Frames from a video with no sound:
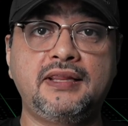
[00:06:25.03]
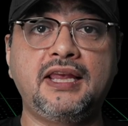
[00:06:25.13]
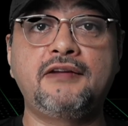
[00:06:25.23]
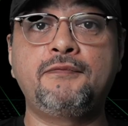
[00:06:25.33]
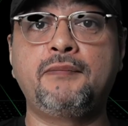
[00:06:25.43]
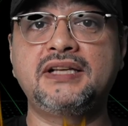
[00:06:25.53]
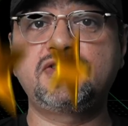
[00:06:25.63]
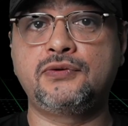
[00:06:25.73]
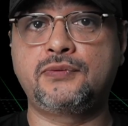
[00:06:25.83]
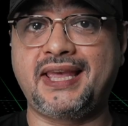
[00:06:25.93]
They have
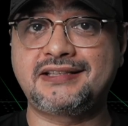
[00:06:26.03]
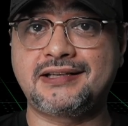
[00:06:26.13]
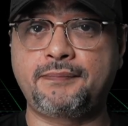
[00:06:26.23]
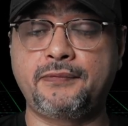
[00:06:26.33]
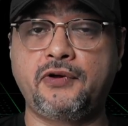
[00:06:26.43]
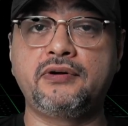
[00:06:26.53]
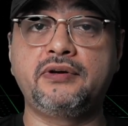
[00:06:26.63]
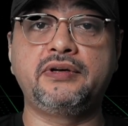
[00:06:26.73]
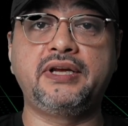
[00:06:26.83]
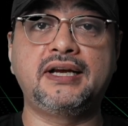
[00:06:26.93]
much to catch up on
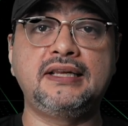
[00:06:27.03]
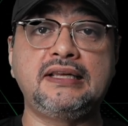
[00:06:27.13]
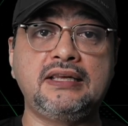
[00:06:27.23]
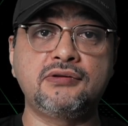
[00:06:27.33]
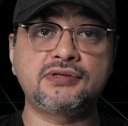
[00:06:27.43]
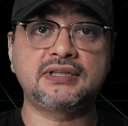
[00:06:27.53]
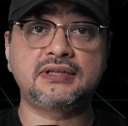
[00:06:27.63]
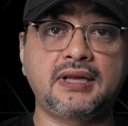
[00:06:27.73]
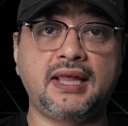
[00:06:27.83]
regarding user